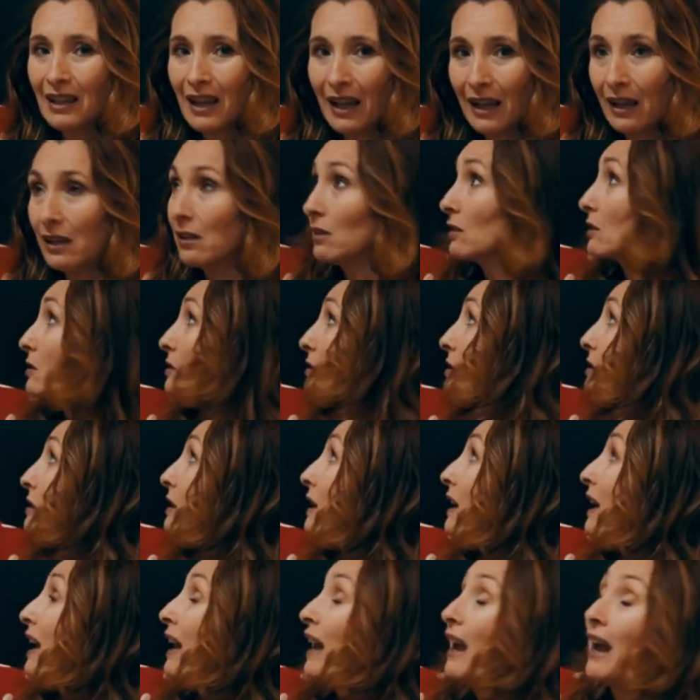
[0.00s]
else.
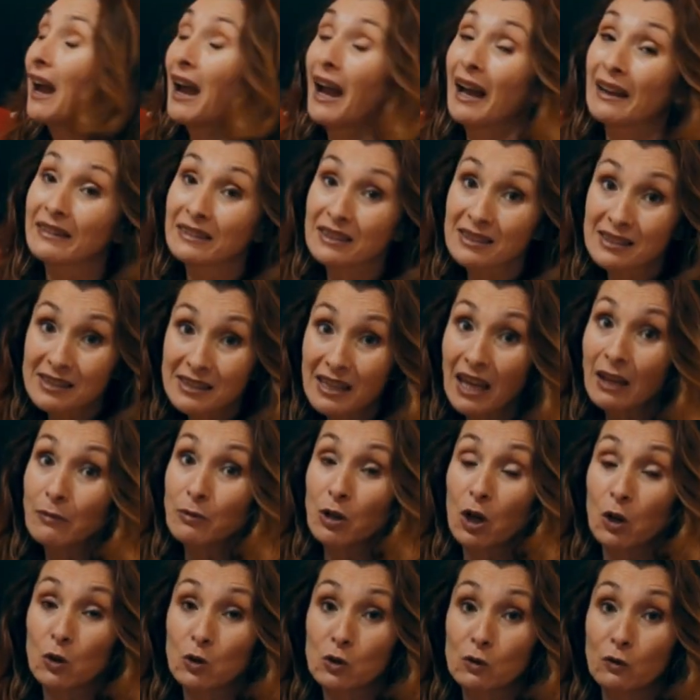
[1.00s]
And the same
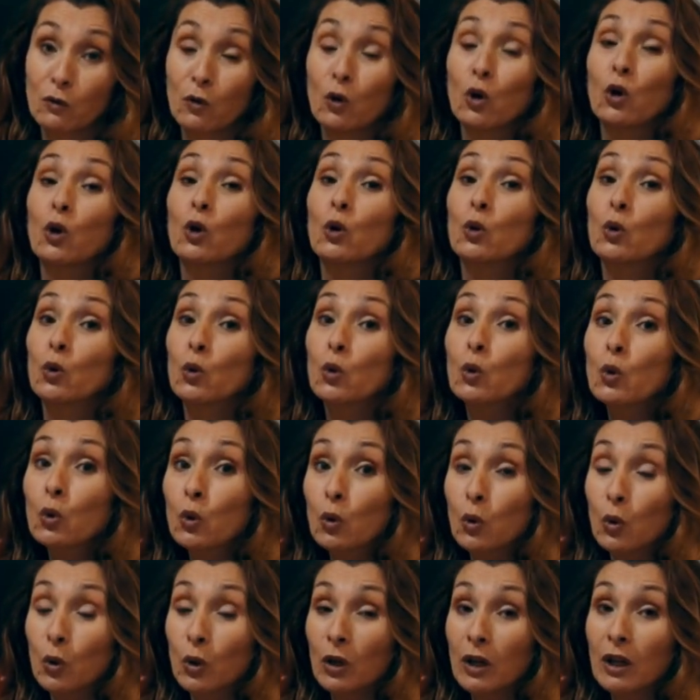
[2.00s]
goes for
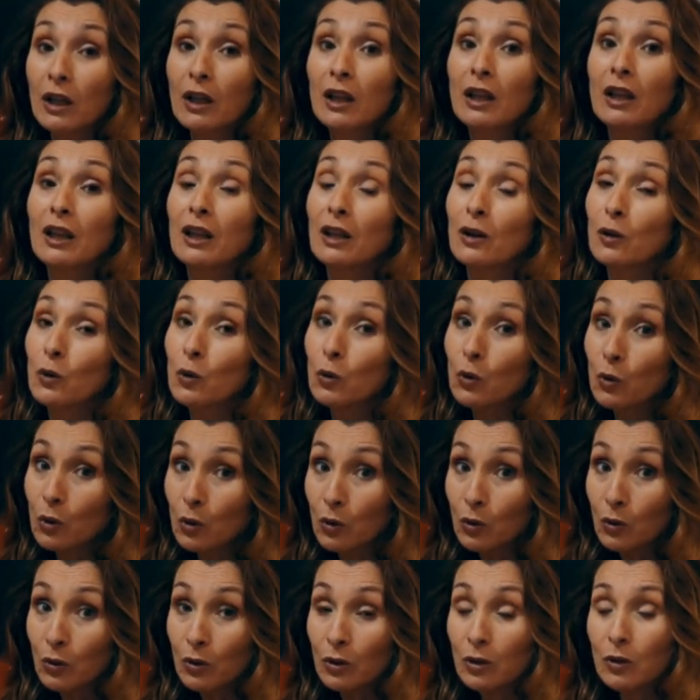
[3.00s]
U.
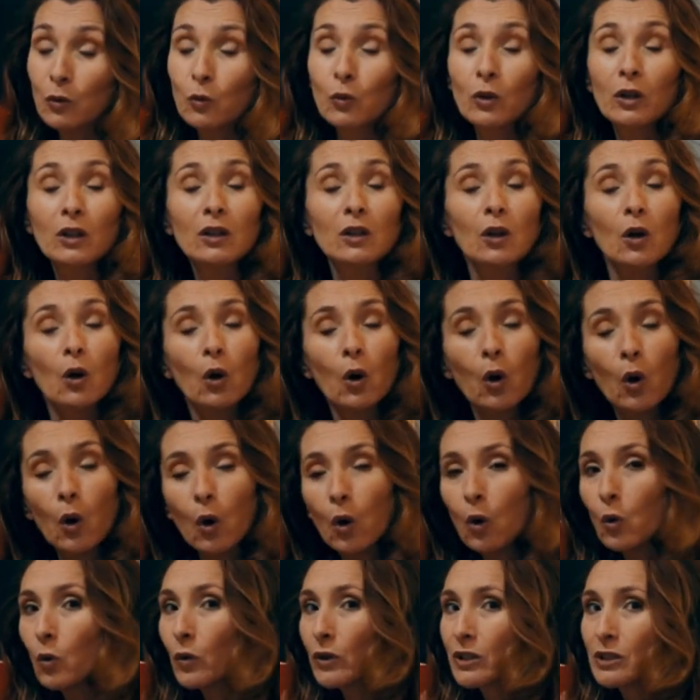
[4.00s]
U will
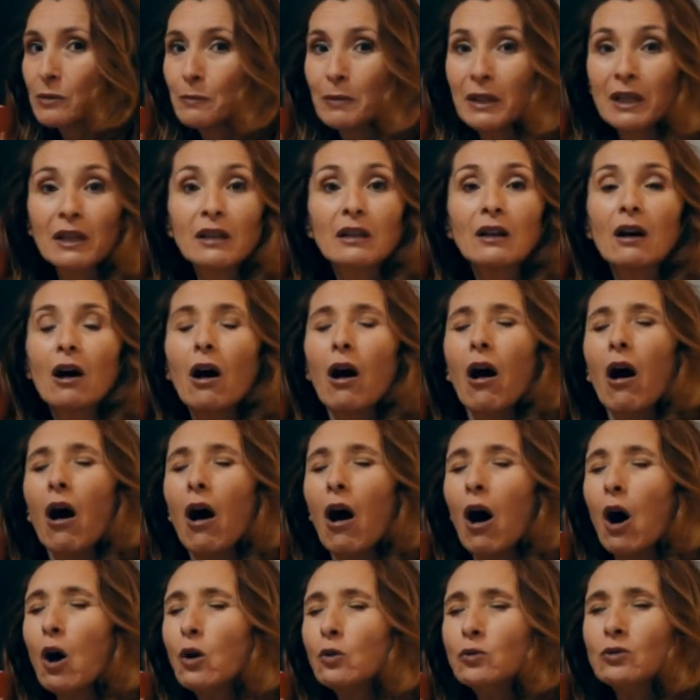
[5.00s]
always be
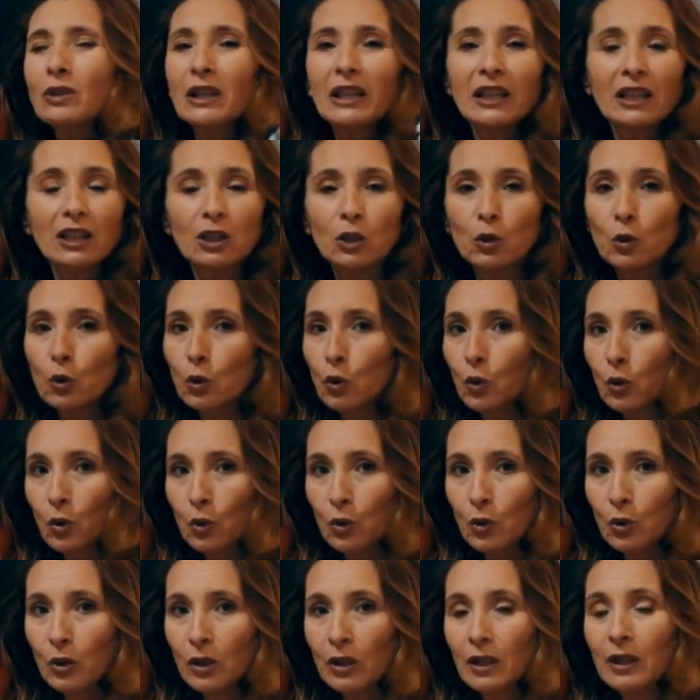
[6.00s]
only
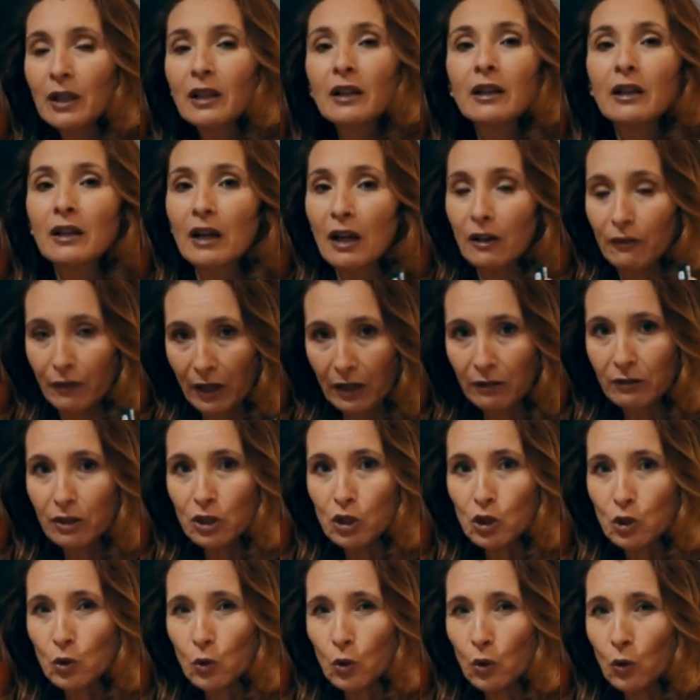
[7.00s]
U, a very
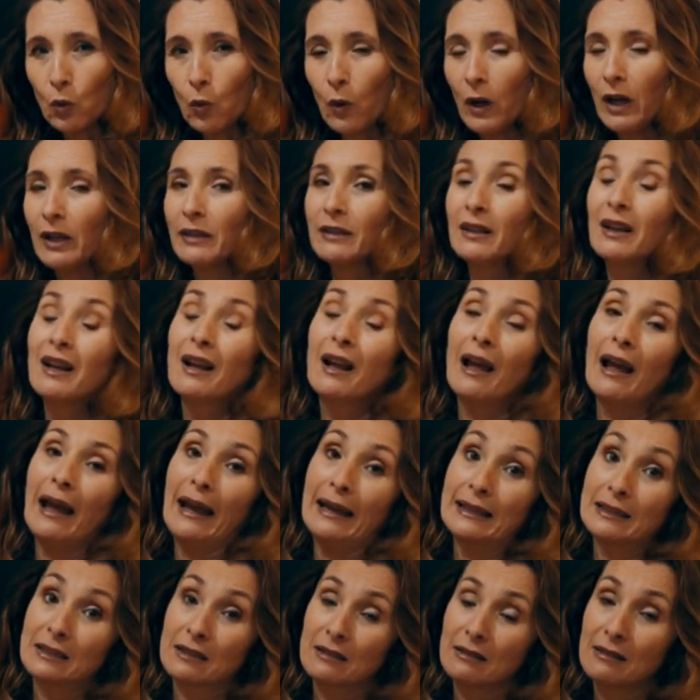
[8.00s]
short one,
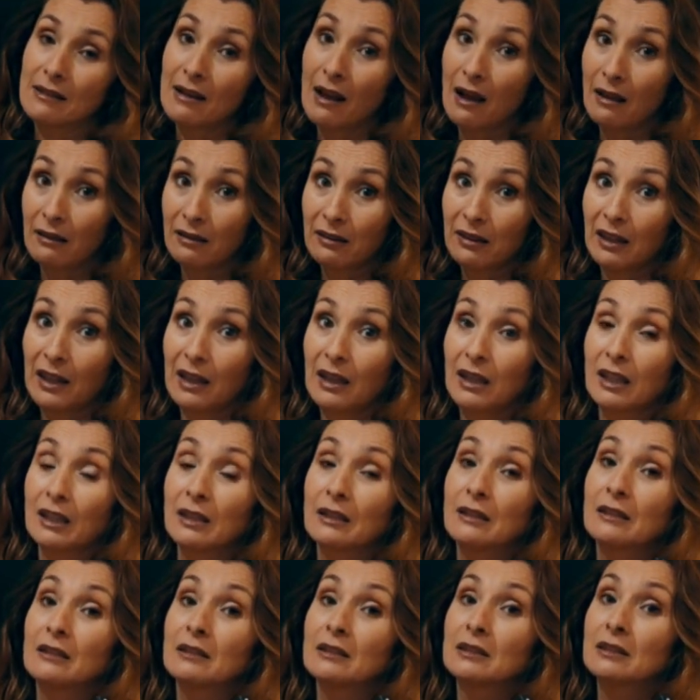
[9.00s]
and nothing
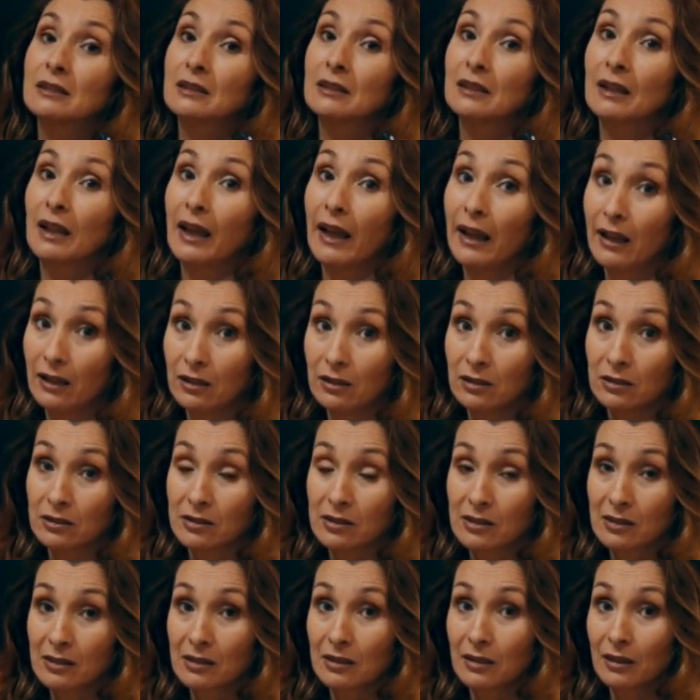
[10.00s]

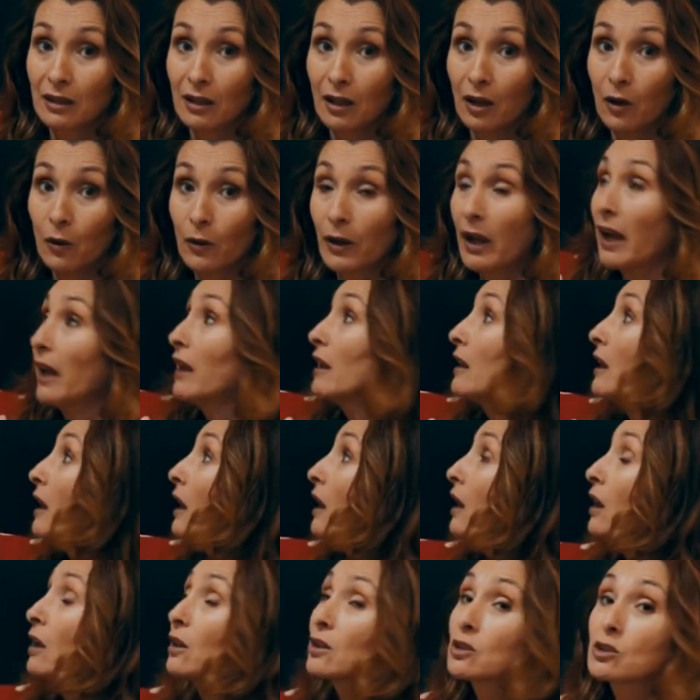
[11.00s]
else. Okay?
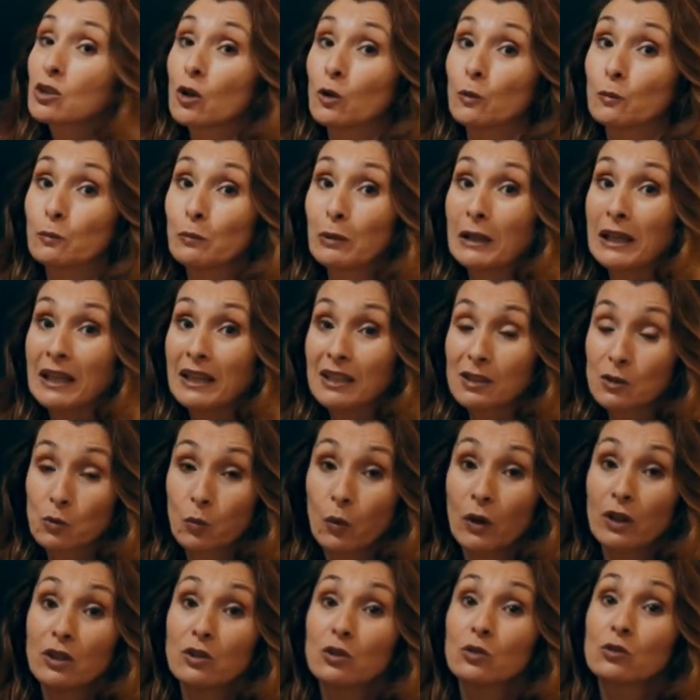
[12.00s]
So please,
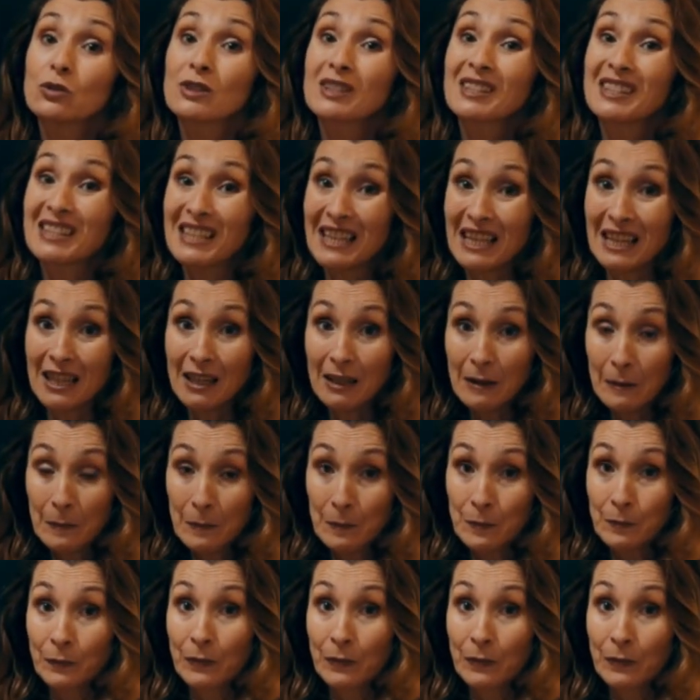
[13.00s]
when you see